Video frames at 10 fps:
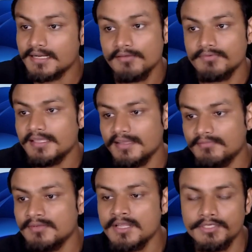Now we
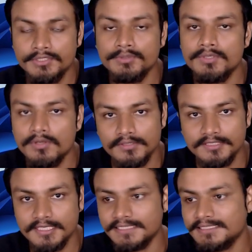have two
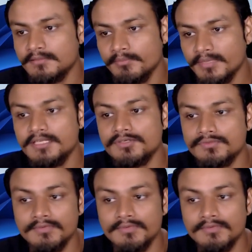context menus.